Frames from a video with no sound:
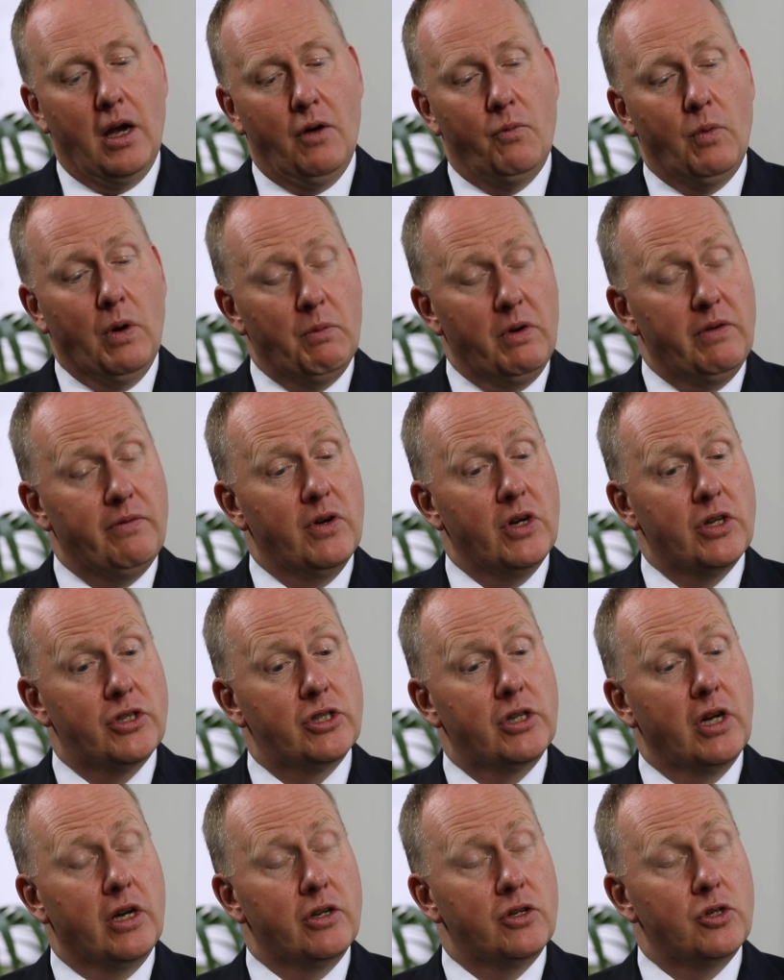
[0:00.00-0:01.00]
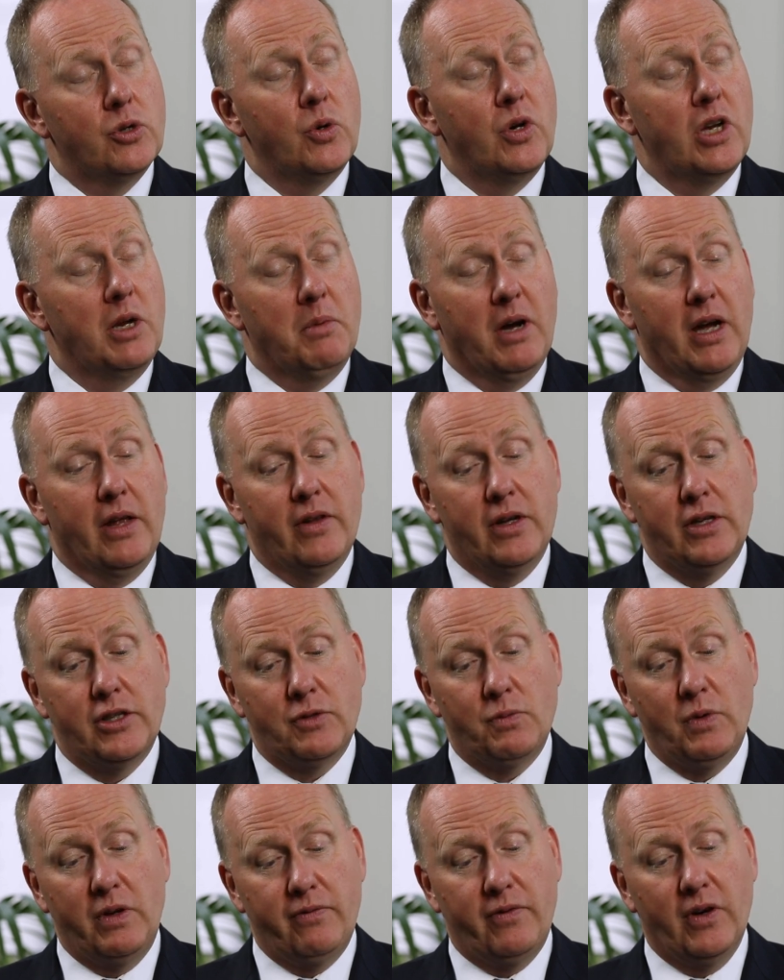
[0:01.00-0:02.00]
when we first started talking about
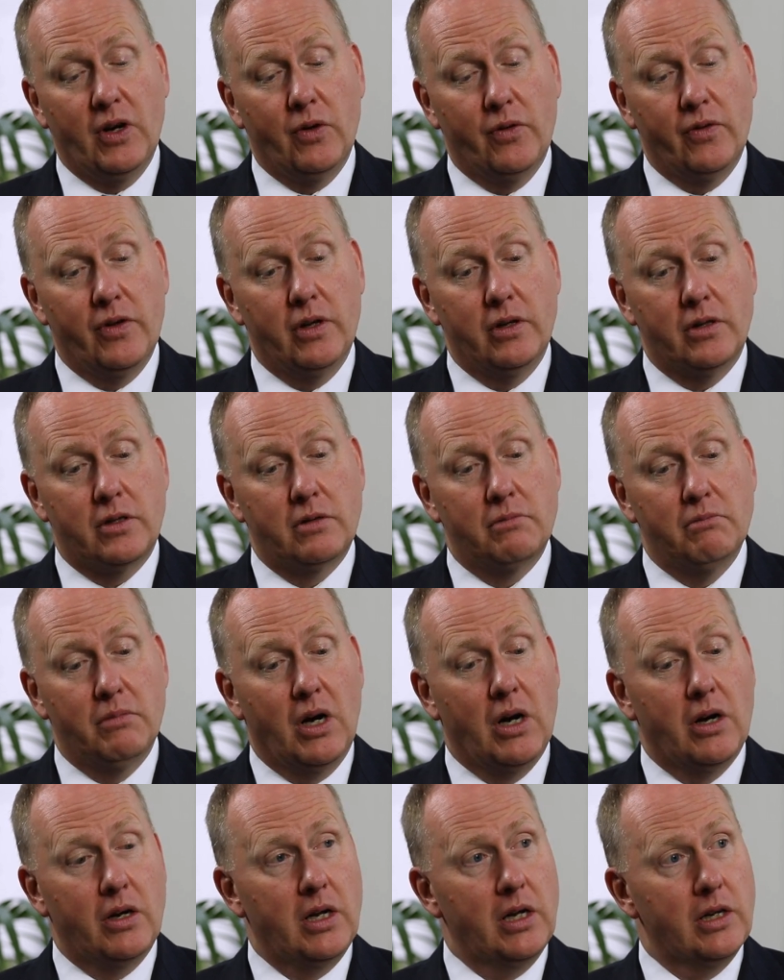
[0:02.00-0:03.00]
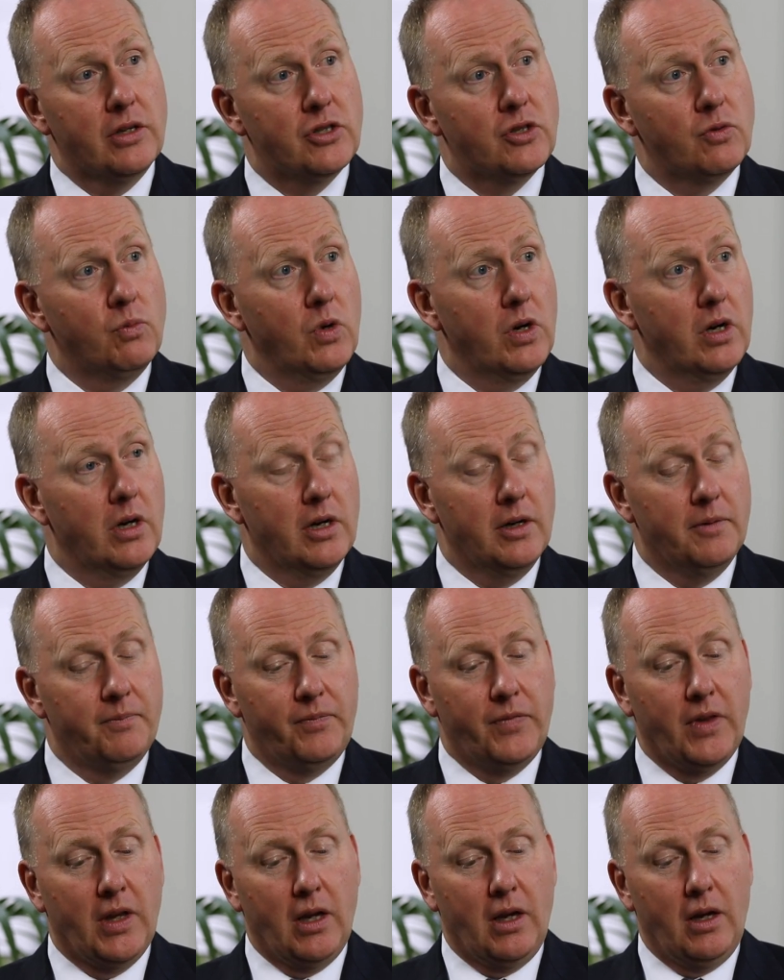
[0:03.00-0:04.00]
this, we felt that markets were
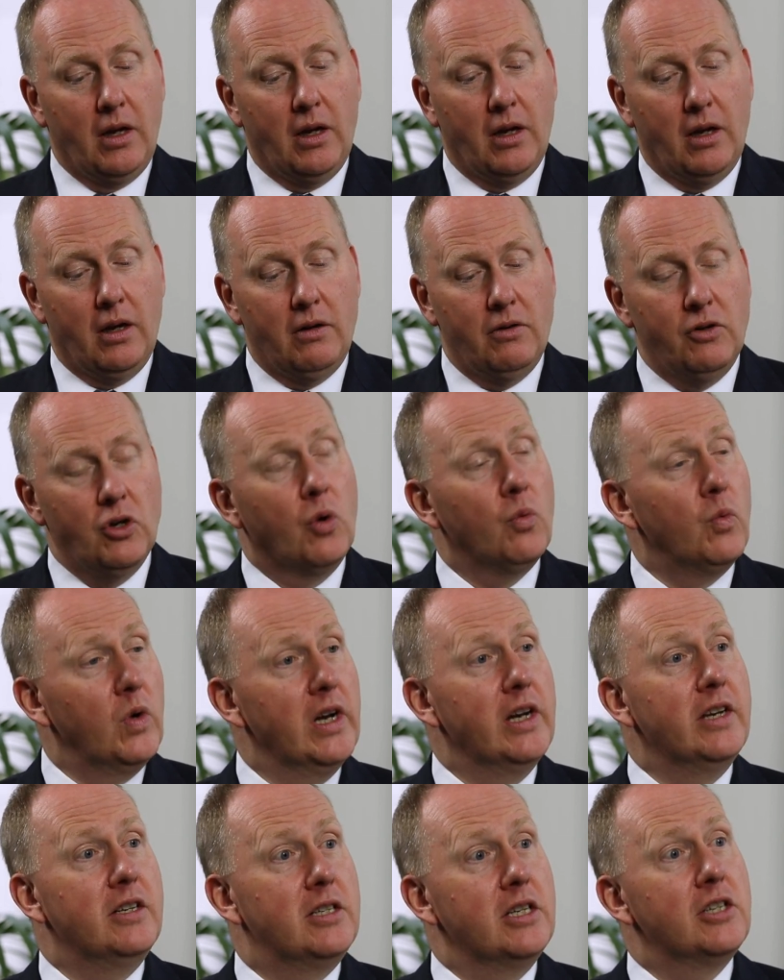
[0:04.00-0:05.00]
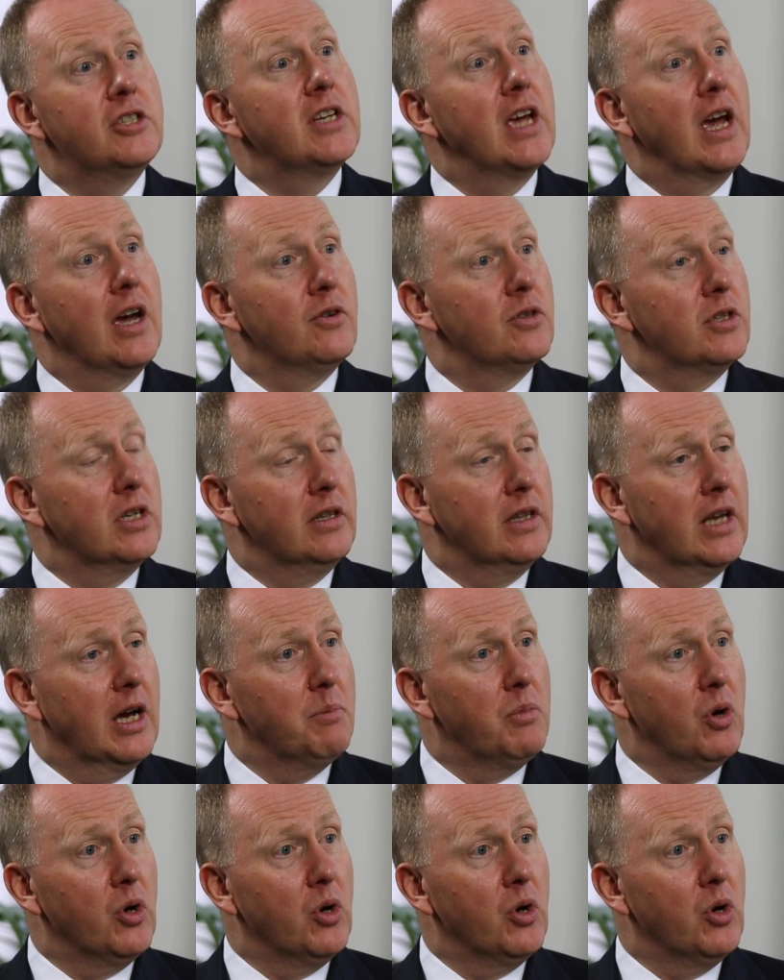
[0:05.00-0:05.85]
not really discounting that